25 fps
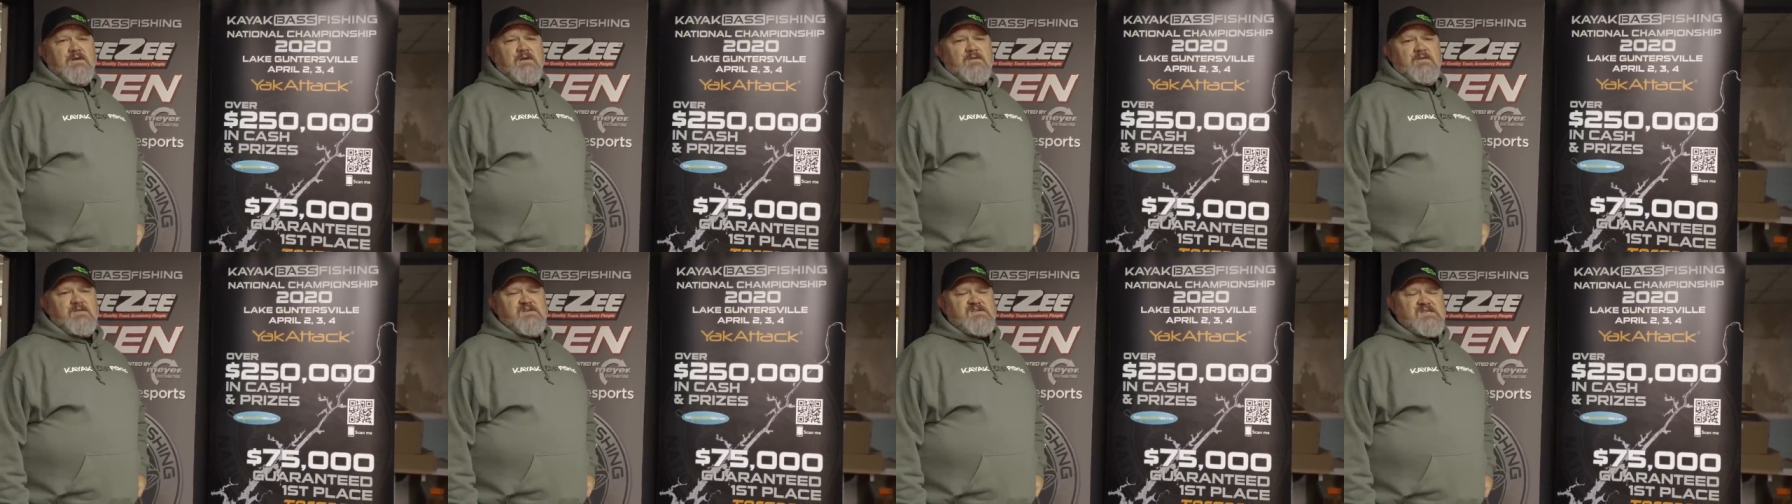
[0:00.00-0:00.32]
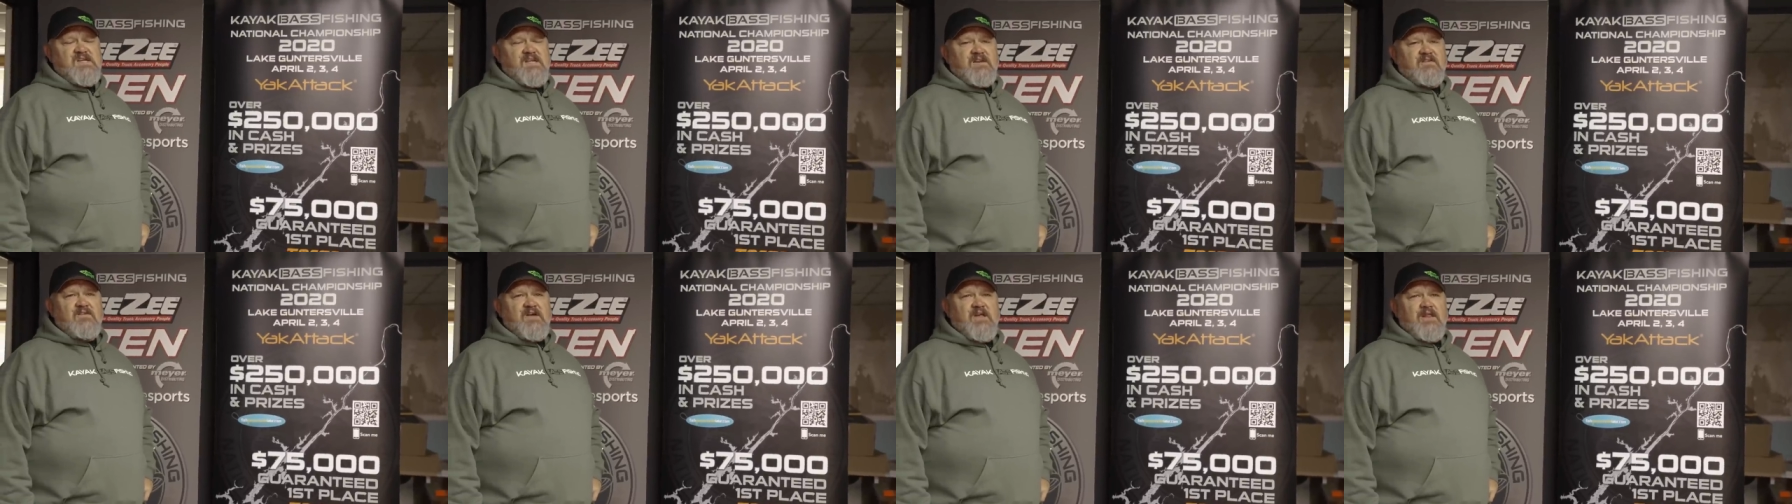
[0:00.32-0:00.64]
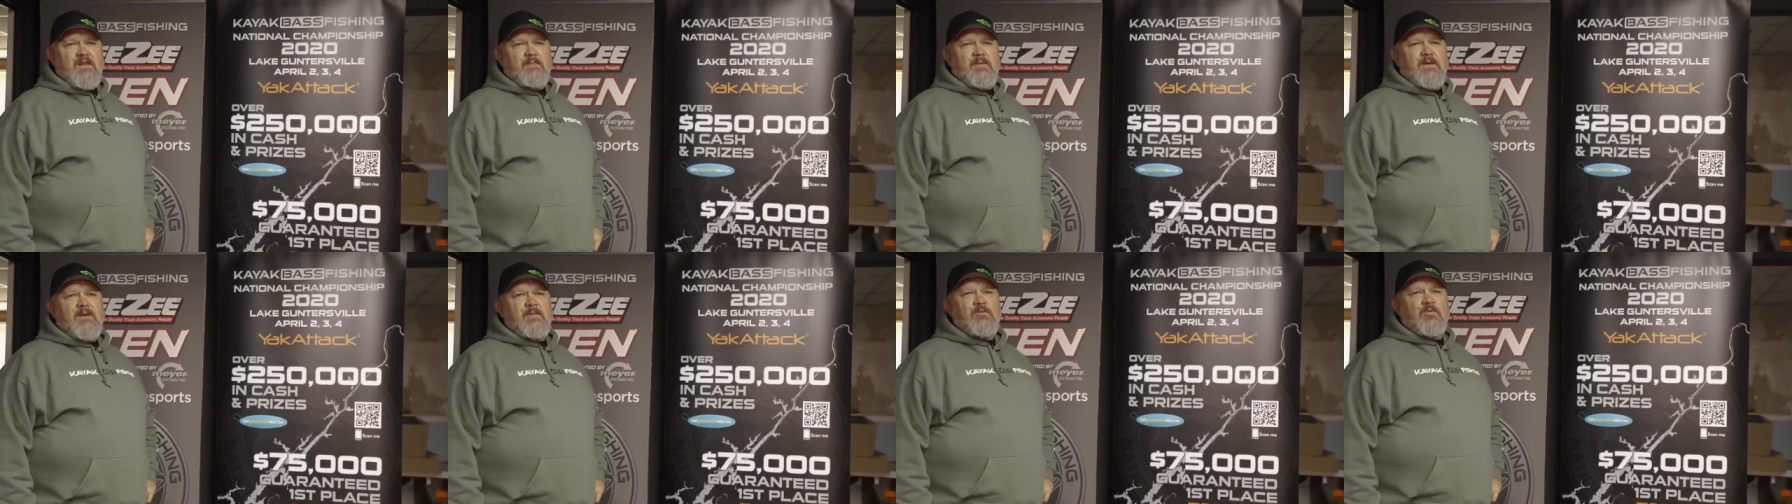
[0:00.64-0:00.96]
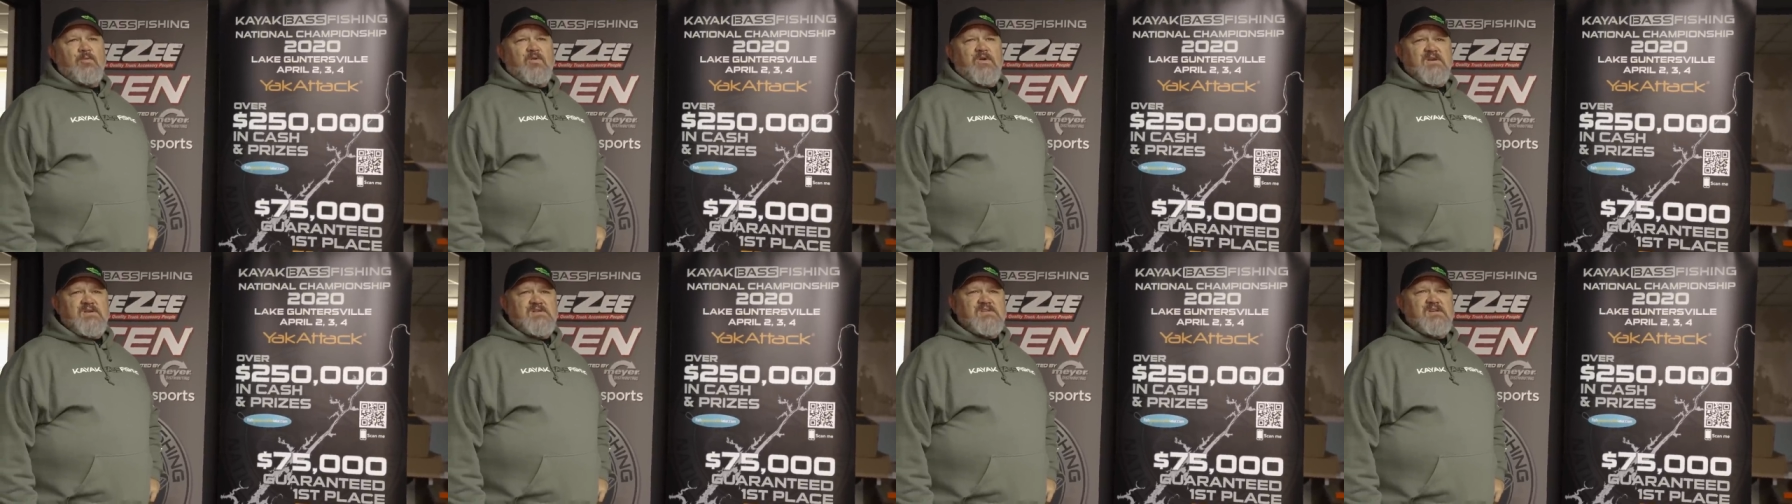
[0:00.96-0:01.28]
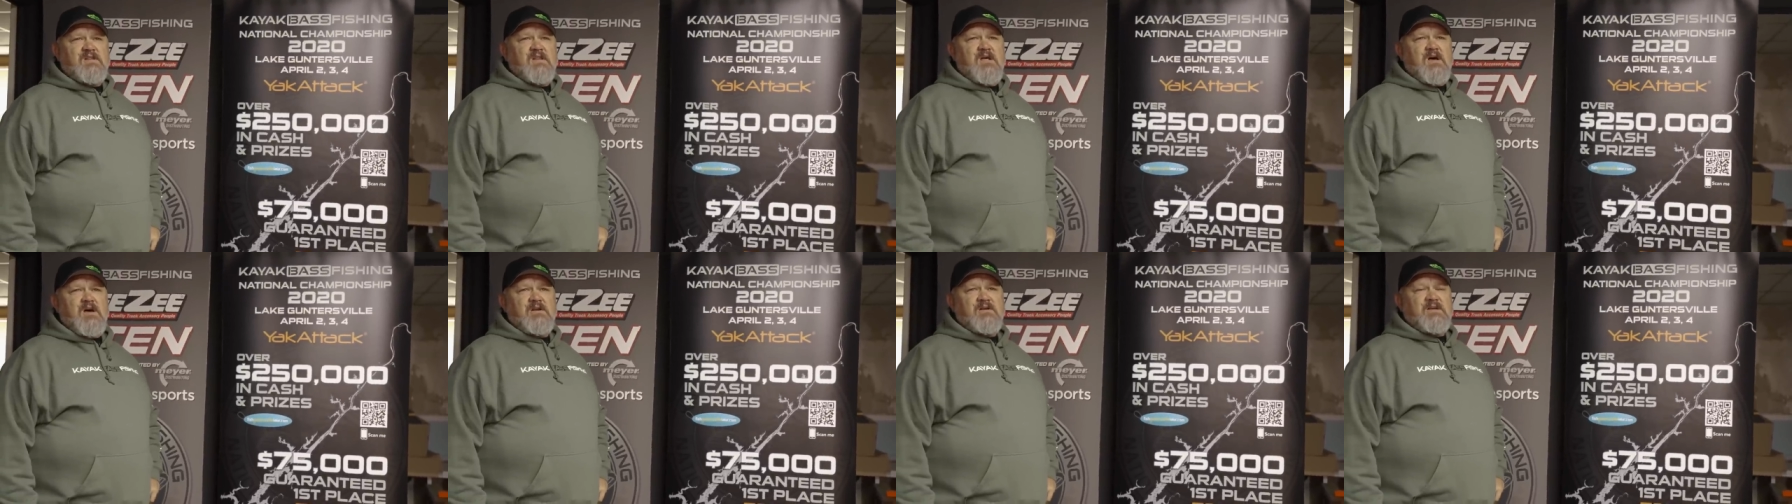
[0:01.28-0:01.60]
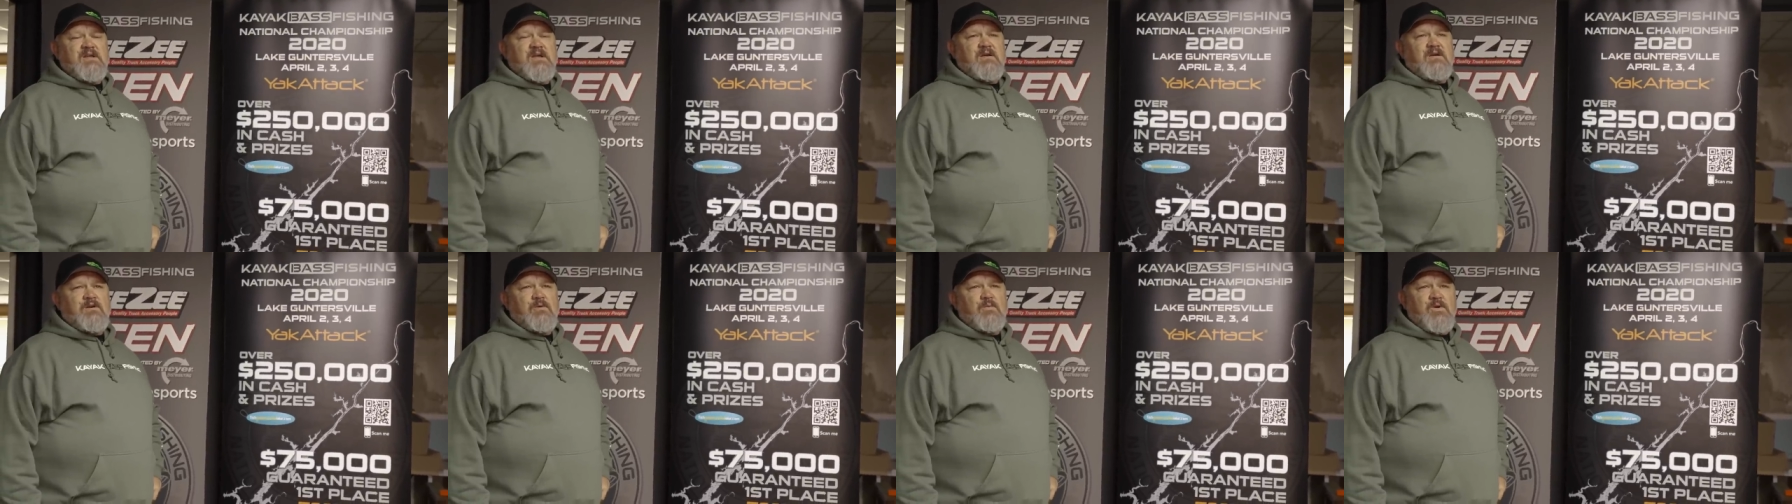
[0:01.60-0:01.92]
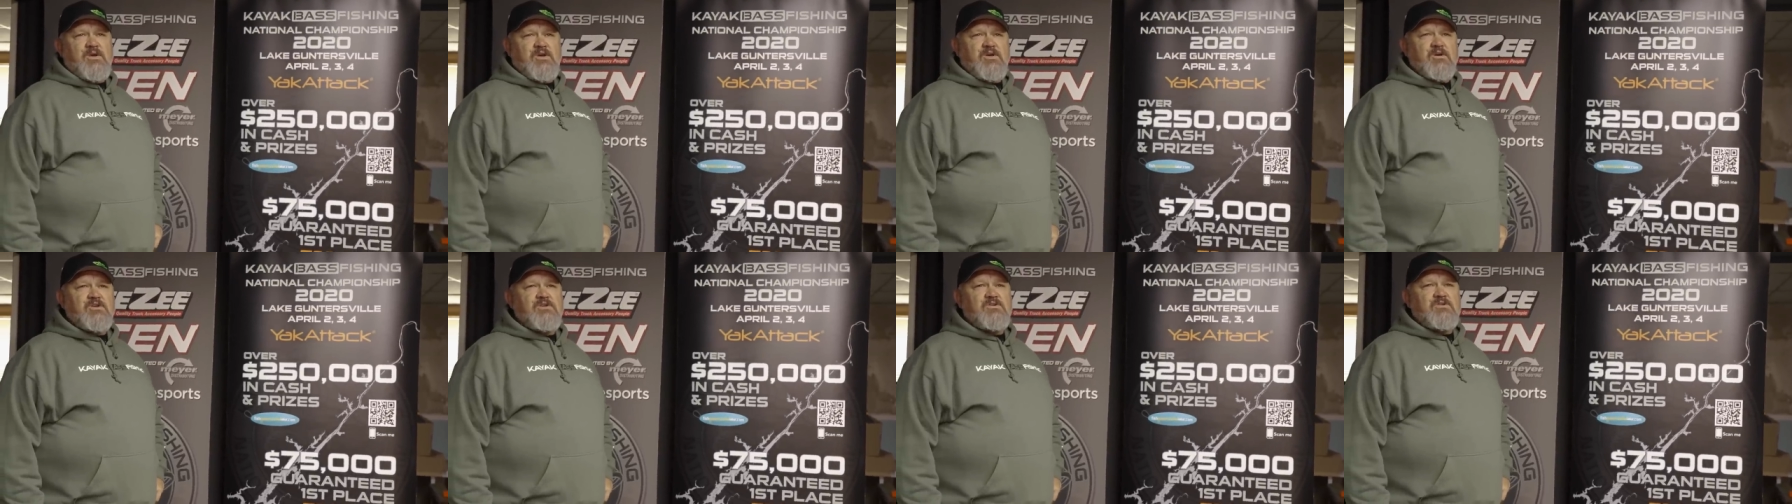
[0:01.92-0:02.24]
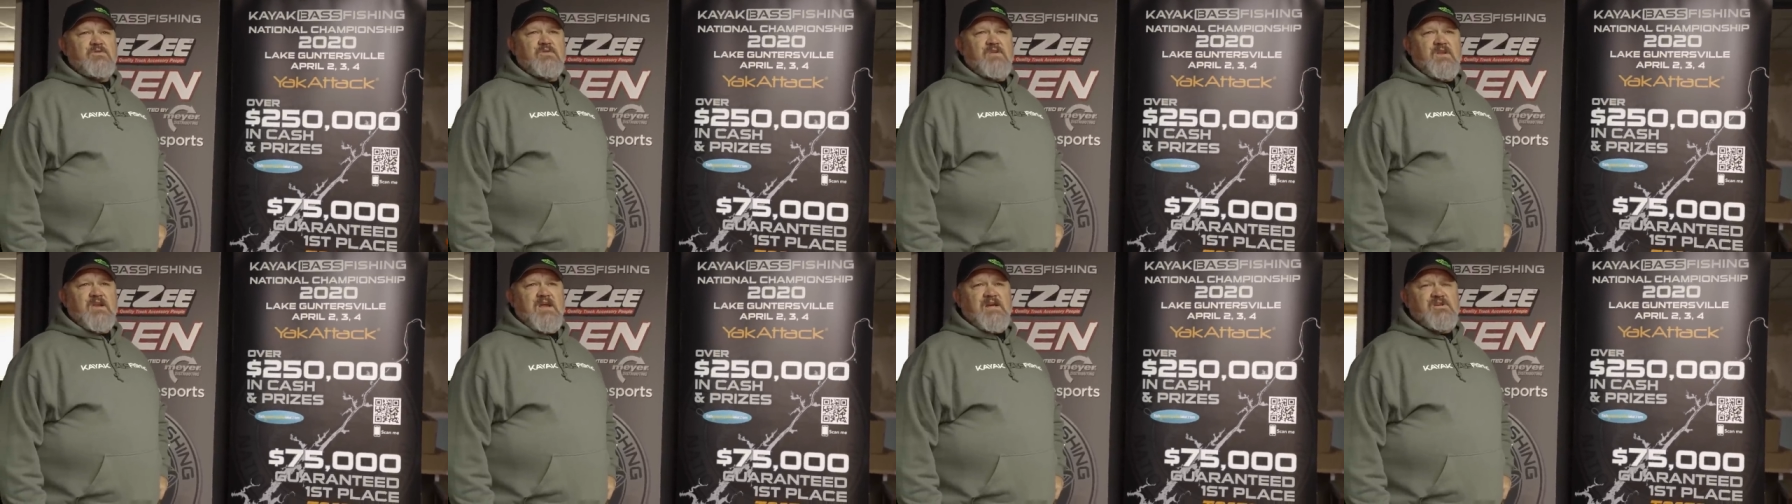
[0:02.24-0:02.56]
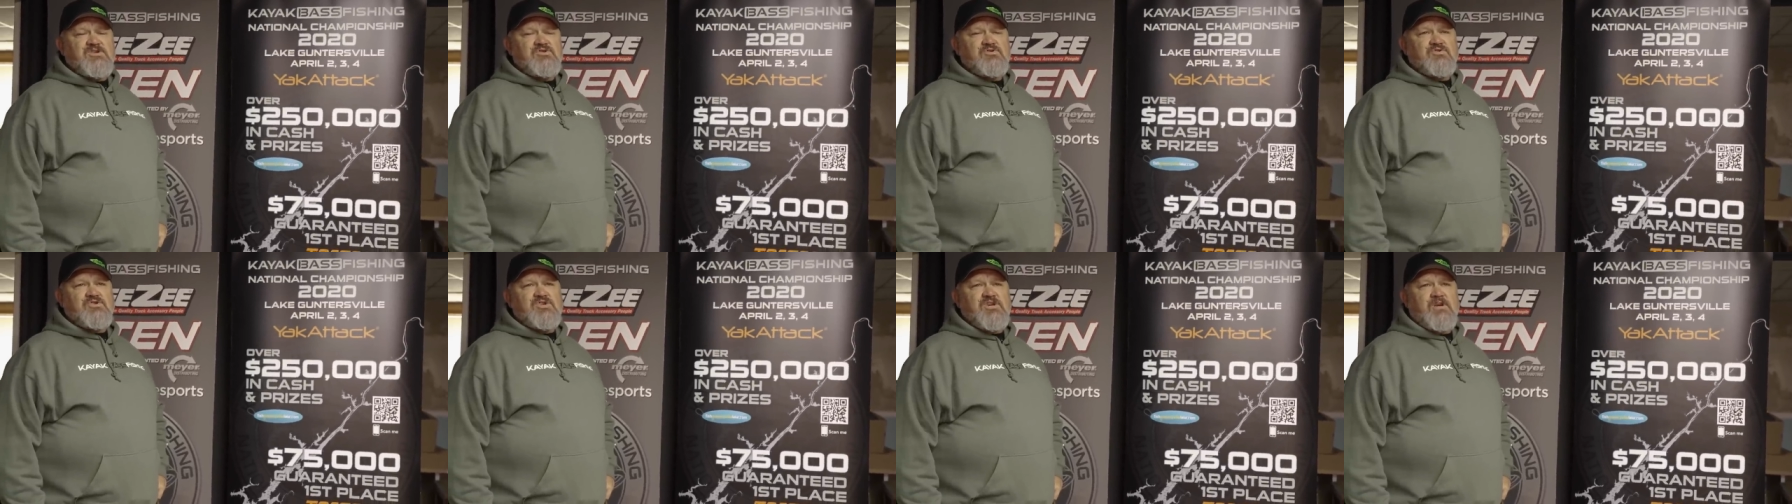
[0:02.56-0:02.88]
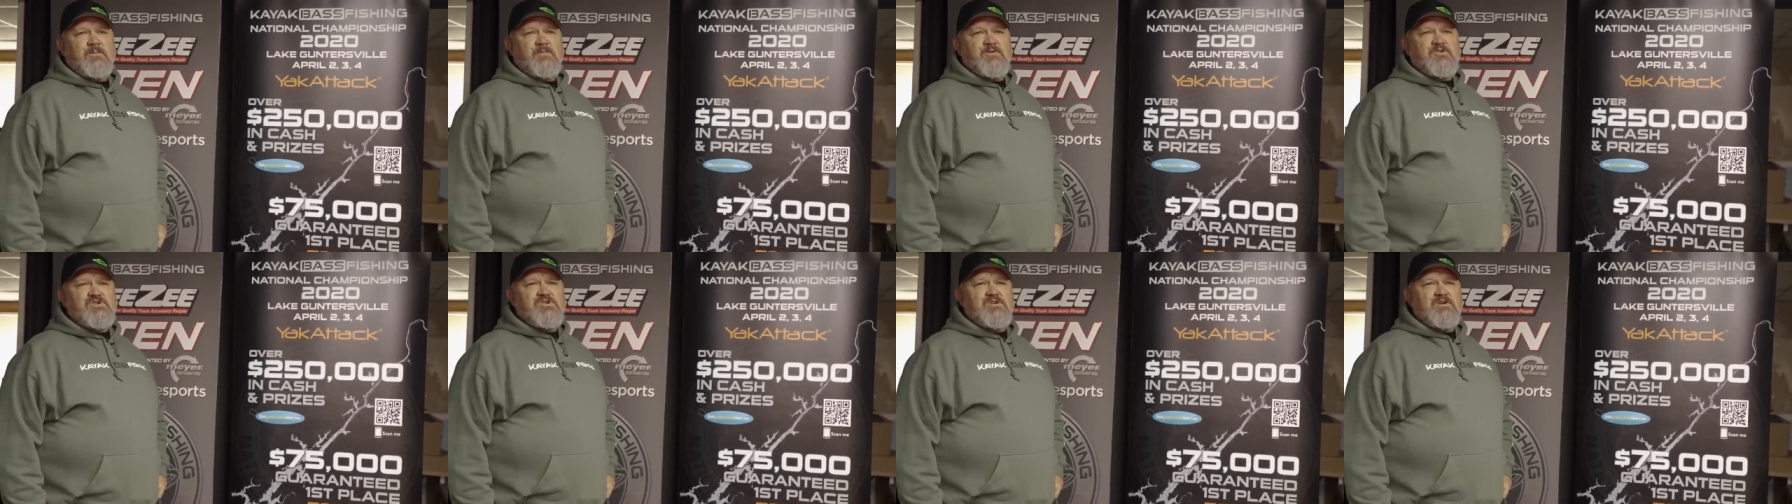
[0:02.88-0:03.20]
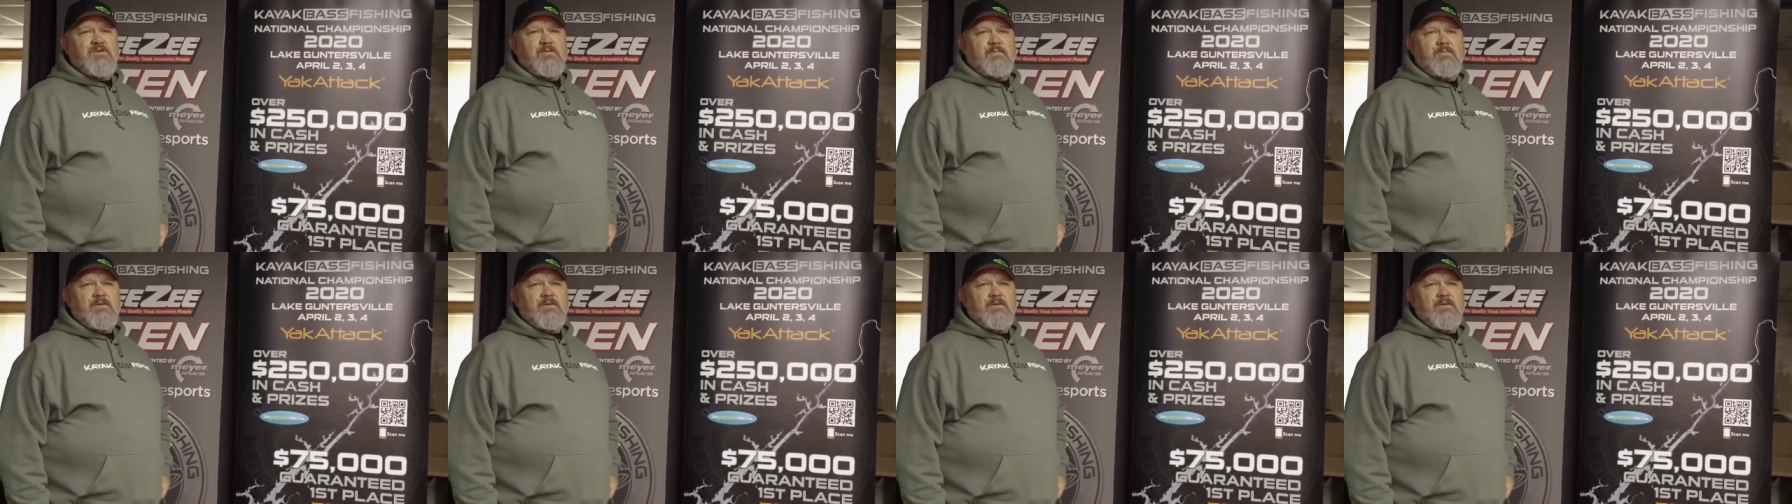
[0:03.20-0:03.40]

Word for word: the state of Alabama went into lockdown and we couldn't do the national championship.